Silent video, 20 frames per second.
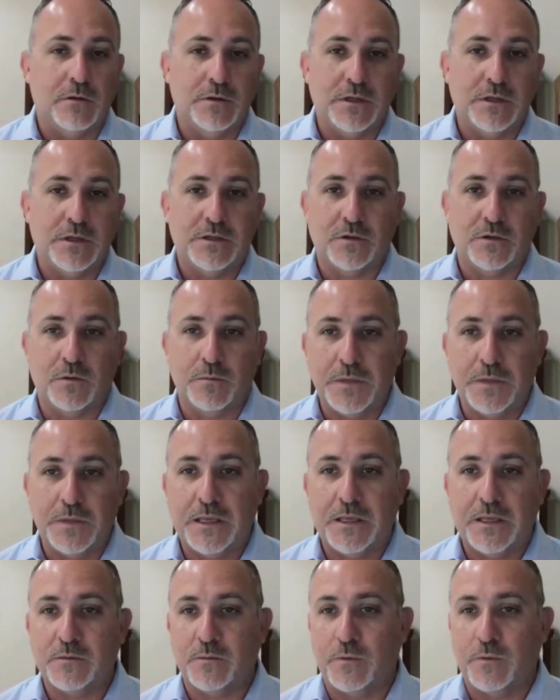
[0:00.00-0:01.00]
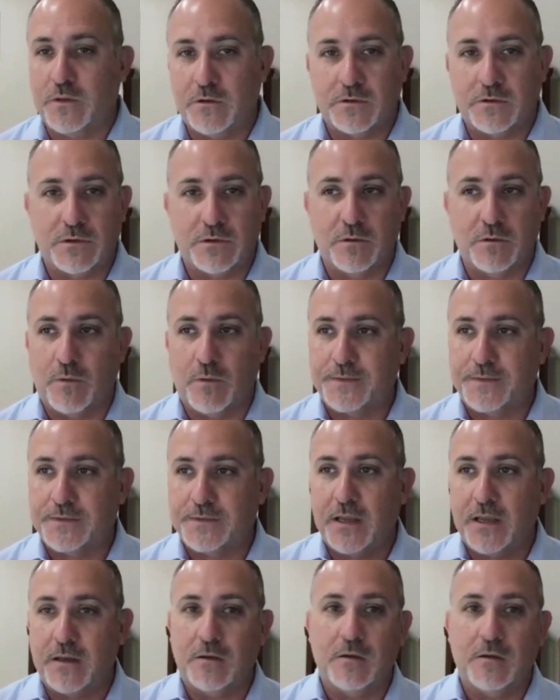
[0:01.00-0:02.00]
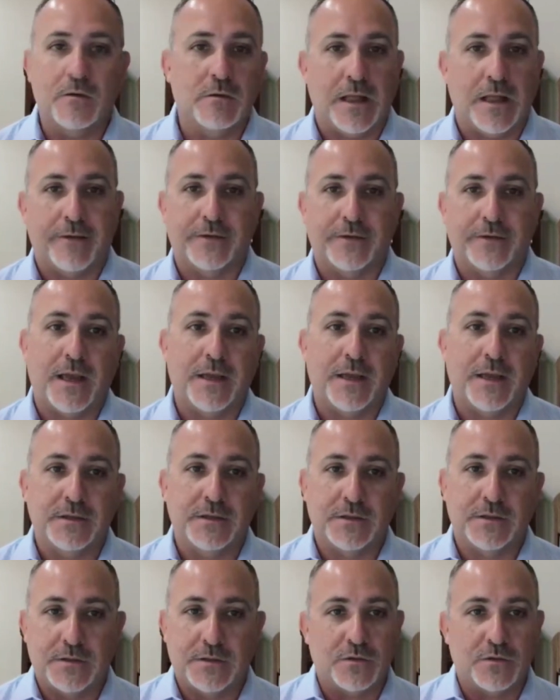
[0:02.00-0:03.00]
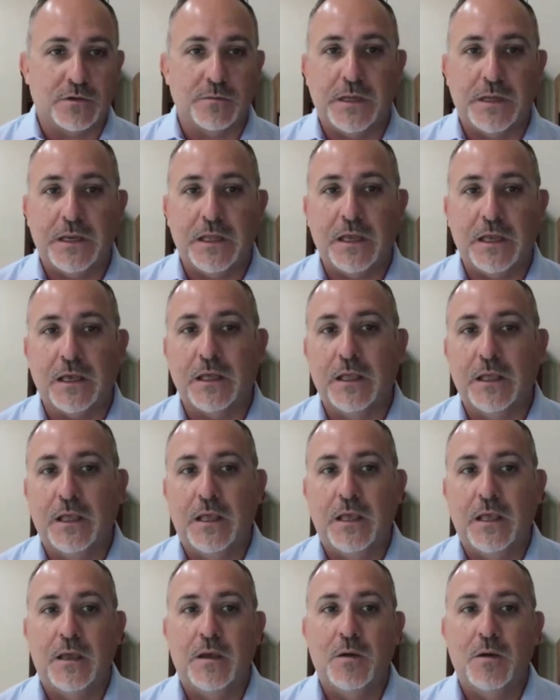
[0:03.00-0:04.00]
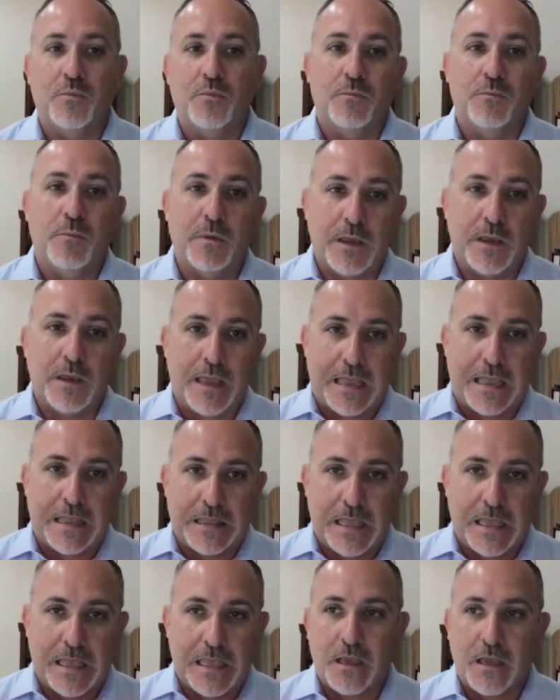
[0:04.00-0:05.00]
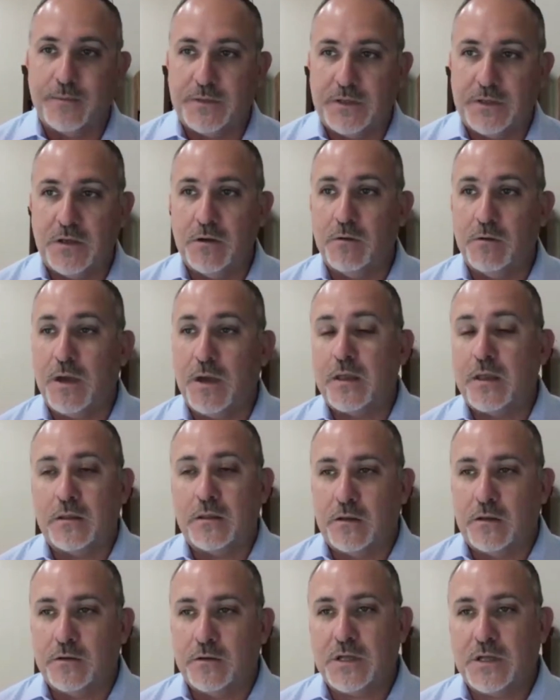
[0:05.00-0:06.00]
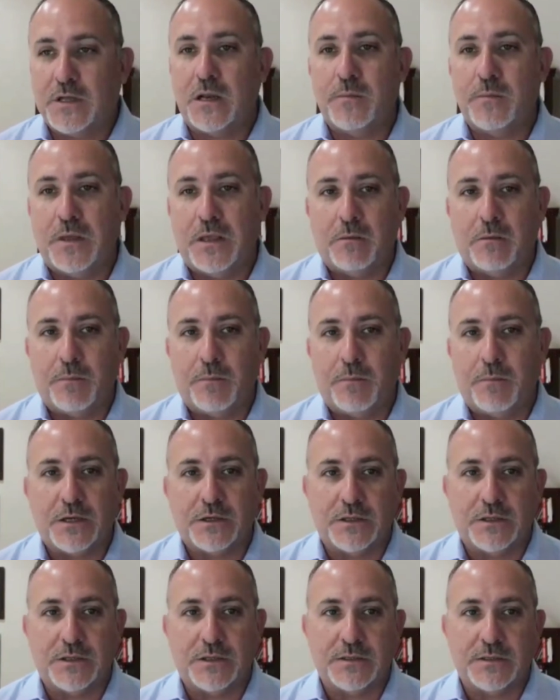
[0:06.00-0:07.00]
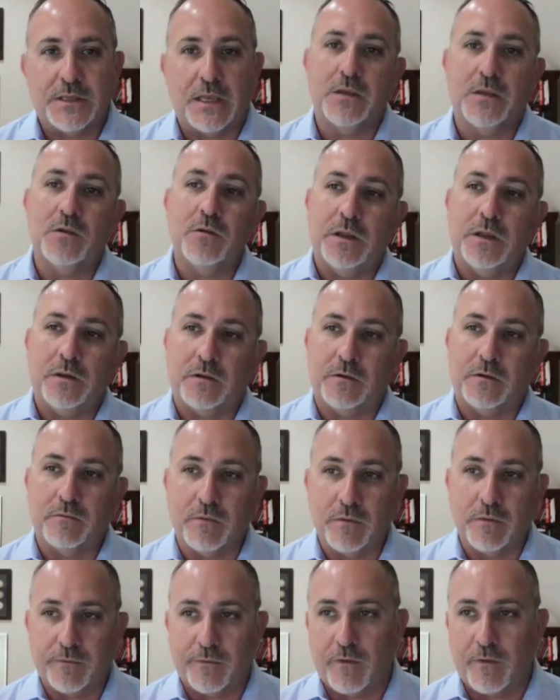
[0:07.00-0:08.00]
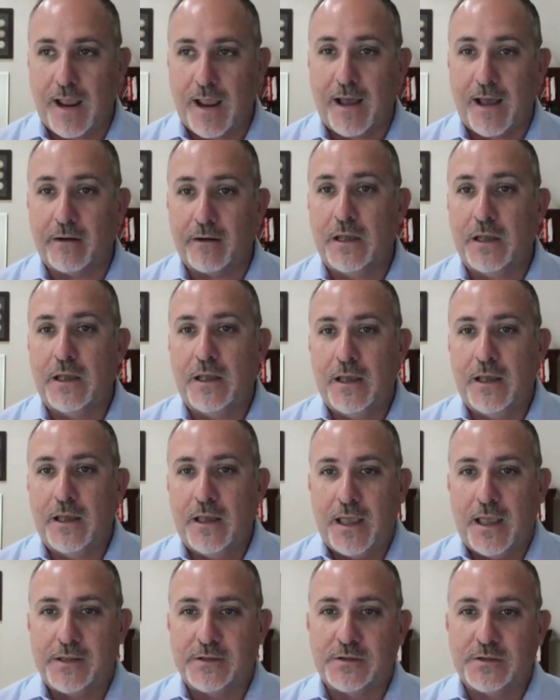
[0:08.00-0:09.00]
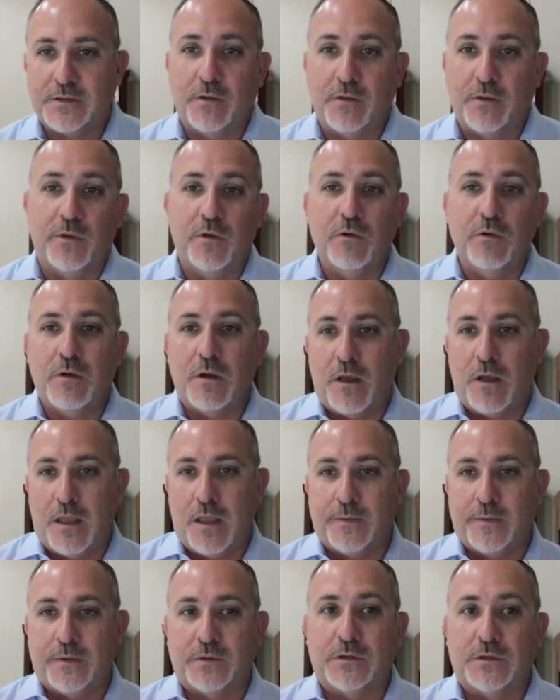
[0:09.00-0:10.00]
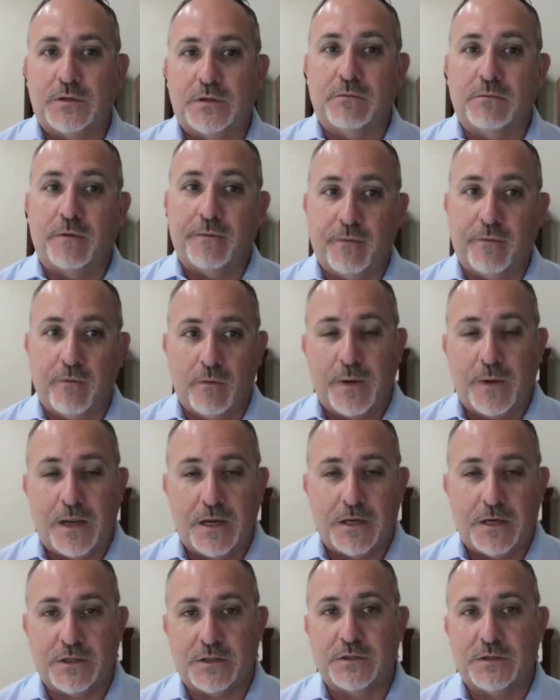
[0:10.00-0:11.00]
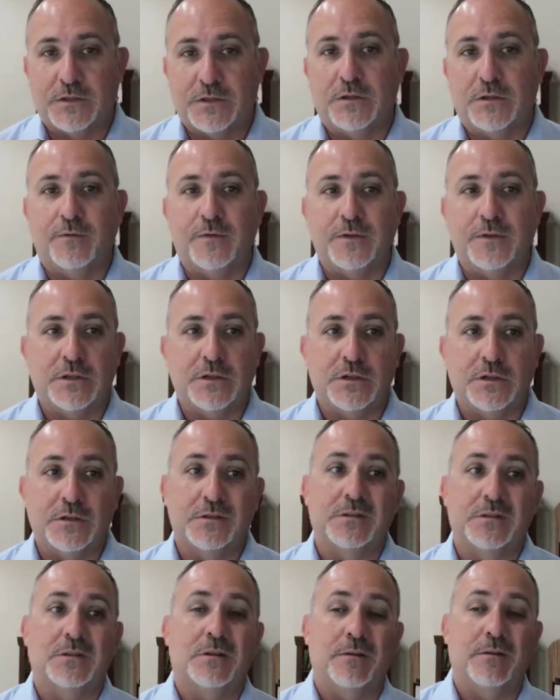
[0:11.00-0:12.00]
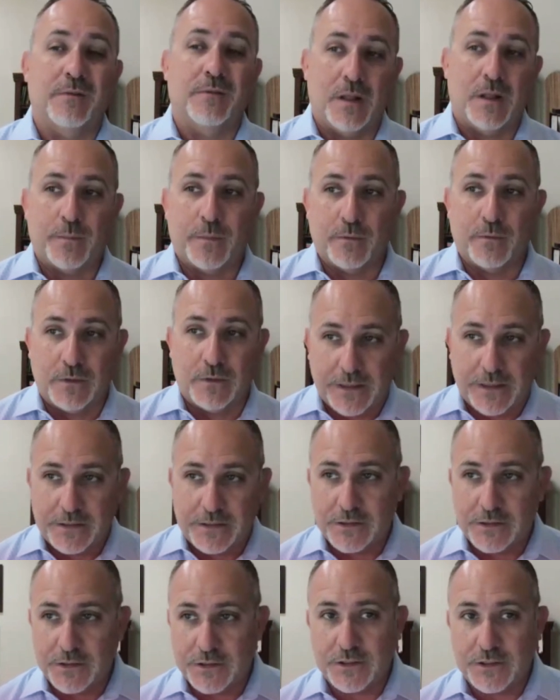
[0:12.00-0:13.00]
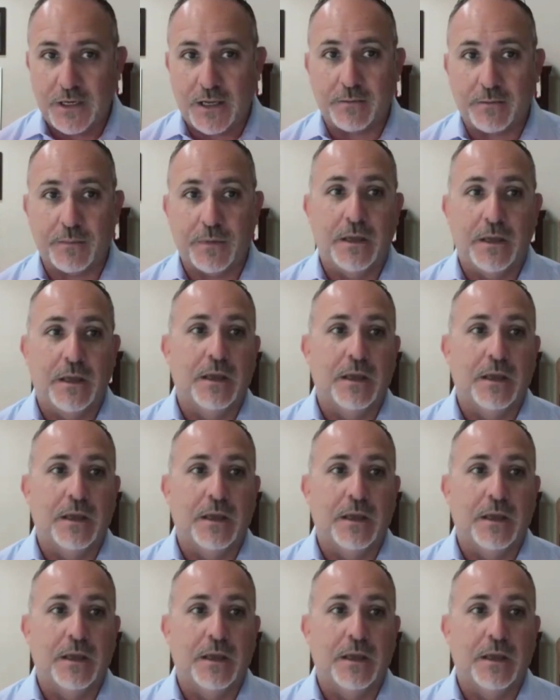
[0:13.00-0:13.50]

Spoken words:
digital means, whether it's your website, Google advertising, social media, and they come to you, and there's going to be patients that you need to refer out. And so if you're able to refer patients to physicians to develop a relationship,